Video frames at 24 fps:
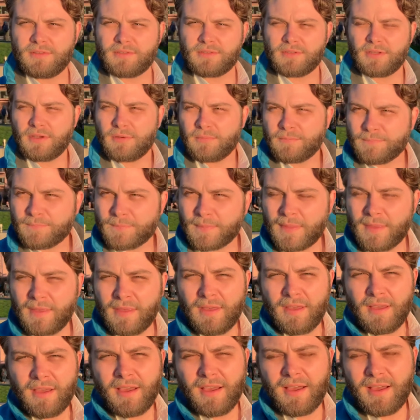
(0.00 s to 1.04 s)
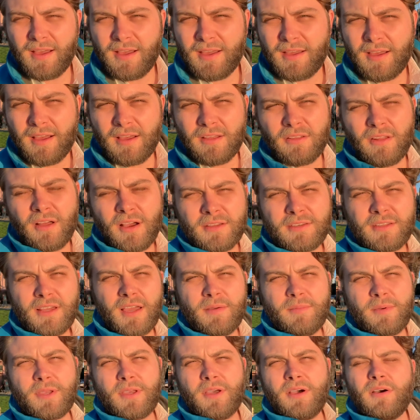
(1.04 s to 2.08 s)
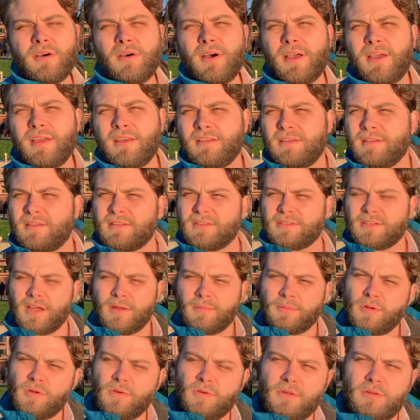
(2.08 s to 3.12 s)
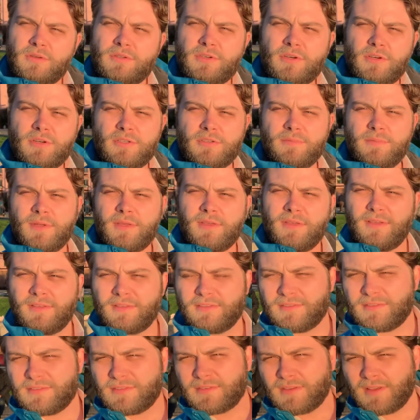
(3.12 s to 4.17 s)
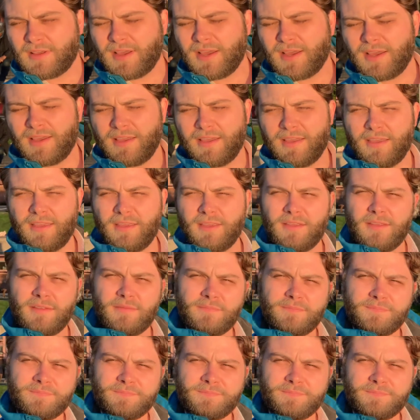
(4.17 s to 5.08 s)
So, a long time ago, I had stopped going to church because I